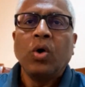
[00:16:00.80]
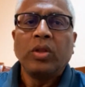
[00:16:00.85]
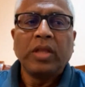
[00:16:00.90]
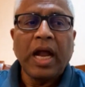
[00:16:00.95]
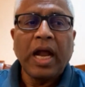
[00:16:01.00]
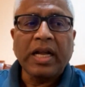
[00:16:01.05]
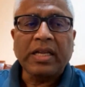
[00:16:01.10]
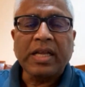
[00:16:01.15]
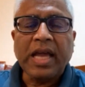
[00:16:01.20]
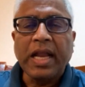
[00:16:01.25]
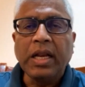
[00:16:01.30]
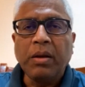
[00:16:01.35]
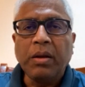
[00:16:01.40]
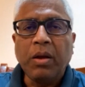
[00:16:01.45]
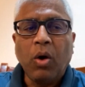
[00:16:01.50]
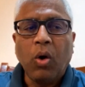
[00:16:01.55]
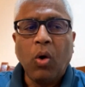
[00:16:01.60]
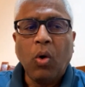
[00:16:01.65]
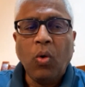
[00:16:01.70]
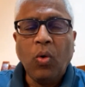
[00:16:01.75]
That
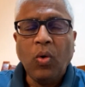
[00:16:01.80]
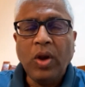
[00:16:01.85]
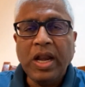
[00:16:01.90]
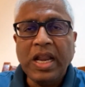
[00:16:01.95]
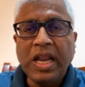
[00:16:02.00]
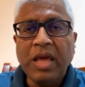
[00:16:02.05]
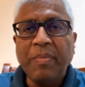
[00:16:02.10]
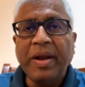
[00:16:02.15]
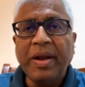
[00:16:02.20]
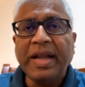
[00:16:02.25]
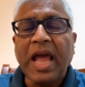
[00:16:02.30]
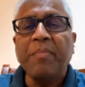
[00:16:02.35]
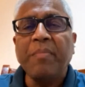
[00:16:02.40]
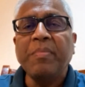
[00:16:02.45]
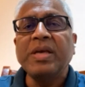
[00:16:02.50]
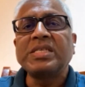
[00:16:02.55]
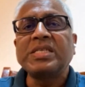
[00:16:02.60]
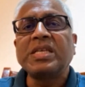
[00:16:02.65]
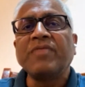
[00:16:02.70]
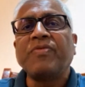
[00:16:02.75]
can only be
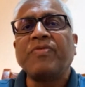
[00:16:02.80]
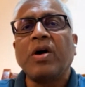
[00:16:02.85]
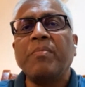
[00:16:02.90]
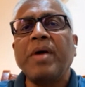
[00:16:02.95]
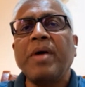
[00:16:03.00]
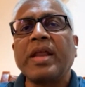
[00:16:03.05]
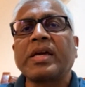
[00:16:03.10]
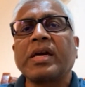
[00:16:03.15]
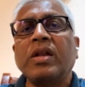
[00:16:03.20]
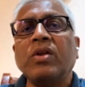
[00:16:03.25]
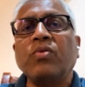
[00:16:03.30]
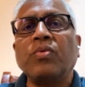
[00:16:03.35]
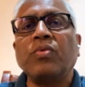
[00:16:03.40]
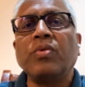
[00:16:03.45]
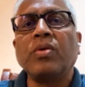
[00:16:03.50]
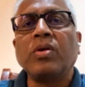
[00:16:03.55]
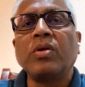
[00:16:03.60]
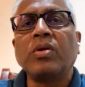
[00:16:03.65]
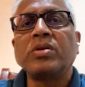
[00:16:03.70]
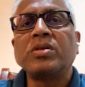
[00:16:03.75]
damaged if American
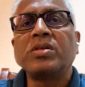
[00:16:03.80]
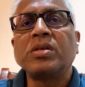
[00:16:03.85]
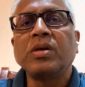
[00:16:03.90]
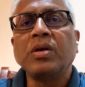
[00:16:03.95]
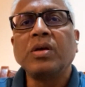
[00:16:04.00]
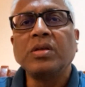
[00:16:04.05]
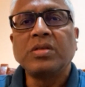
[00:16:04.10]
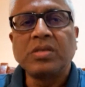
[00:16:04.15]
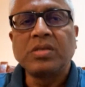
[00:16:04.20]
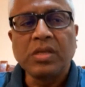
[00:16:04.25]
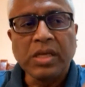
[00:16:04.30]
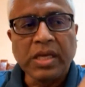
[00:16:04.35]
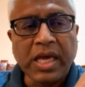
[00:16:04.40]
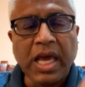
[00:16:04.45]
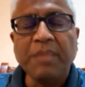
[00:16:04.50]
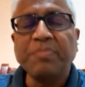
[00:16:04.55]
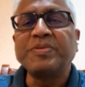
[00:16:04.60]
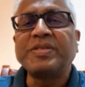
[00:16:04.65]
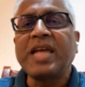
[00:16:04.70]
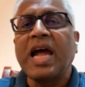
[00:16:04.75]

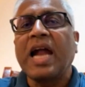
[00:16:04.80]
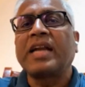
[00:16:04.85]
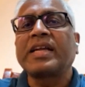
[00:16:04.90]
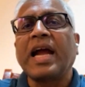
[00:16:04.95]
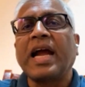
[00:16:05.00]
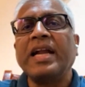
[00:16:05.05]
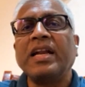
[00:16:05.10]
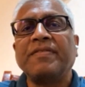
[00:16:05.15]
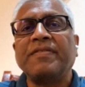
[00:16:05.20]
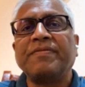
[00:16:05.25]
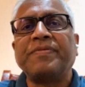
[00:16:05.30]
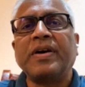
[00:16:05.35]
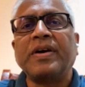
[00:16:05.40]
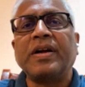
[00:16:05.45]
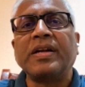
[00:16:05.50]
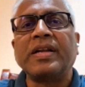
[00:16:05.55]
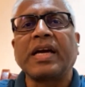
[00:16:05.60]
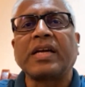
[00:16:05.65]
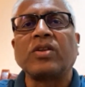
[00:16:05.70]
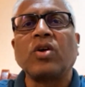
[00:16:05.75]
gives that kind of
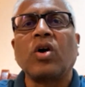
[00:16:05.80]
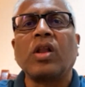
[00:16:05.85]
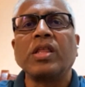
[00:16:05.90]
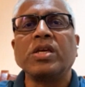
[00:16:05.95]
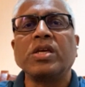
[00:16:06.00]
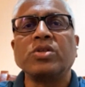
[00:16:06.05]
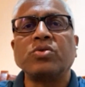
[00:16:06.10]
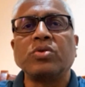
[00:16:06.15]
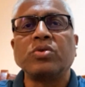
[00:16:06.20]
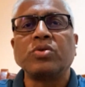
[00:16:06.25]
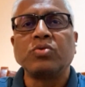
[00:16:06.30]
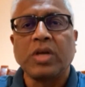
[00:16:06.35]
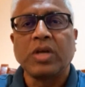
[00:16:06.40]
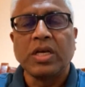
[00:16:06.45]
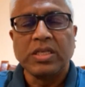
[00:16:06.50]
technology to the